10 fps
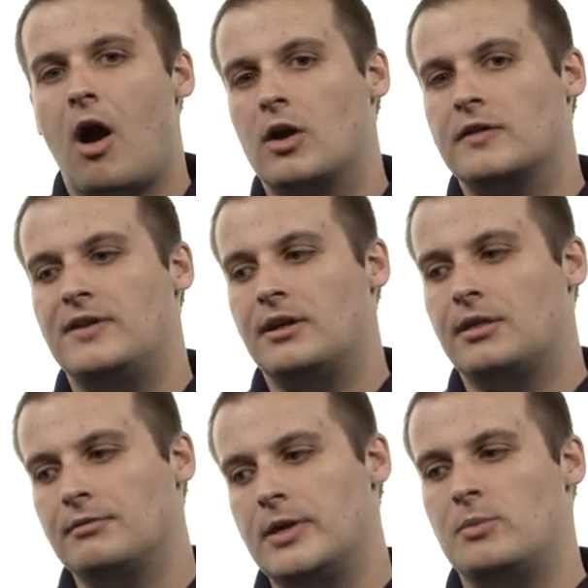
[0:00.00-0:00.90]

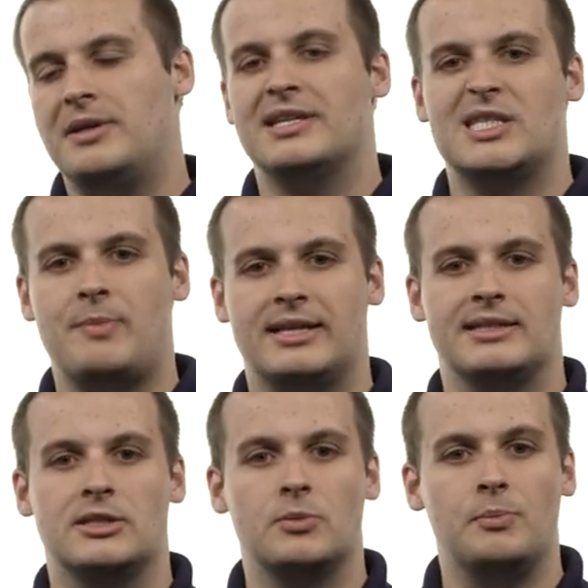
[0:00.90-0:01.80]
argv3 would be
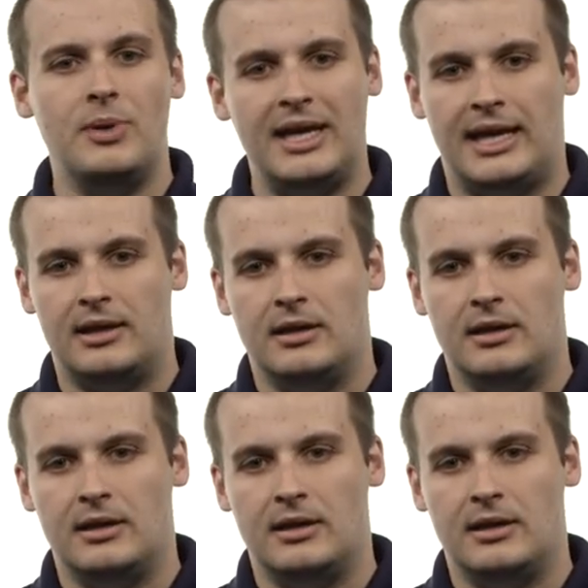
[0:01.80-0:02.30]
expected to be.